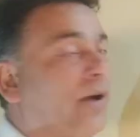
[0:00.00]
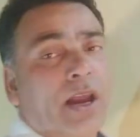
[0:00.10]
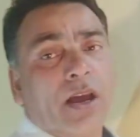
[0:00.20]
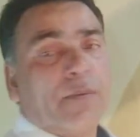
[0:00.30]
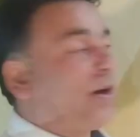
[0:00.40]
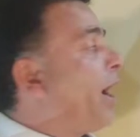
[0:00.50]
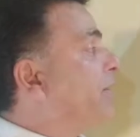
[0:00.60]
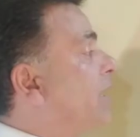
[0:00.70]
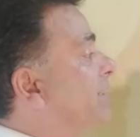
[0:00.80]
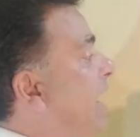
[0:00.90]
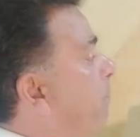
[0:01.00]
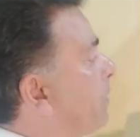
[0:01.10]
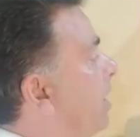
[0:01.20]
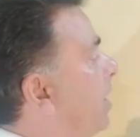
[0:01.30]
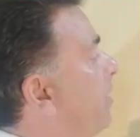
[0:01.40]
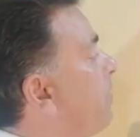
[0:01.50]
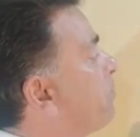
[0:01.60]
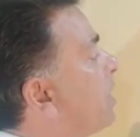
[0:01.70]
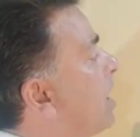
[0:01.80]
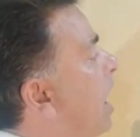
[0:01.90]
if I write an example
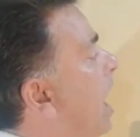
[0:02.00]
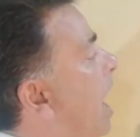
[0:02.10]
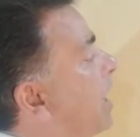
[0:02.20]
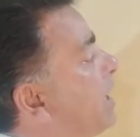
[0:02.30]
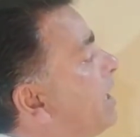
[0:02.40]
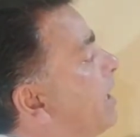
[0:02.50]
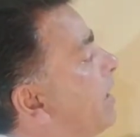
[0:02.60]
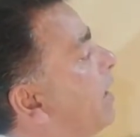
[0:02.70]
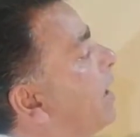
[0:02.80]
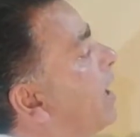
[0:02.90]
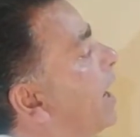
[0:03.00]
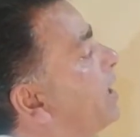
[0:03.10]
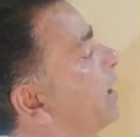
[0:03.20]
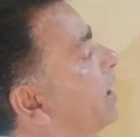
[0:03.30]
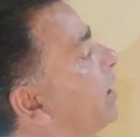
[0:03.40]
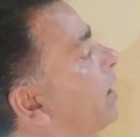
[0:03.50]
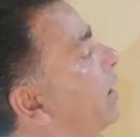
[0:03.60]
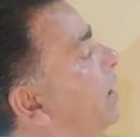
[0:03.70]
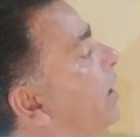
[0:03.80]
here, I like